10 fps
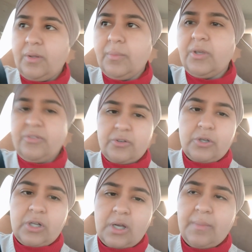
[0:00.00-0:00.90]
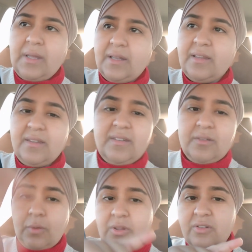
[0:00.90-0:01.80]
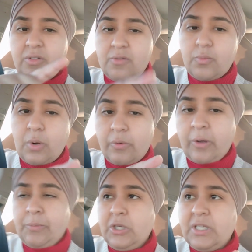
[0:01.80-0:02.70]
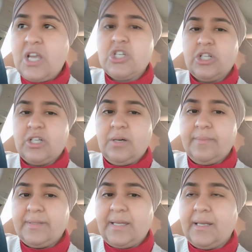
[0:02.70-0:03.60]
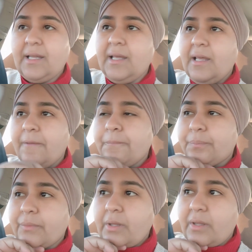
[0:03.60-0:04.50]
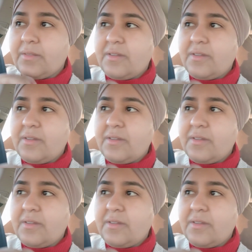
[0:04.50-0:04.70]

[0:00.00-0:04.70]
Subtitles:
because they're gonna come in, and this is where reputation comes in.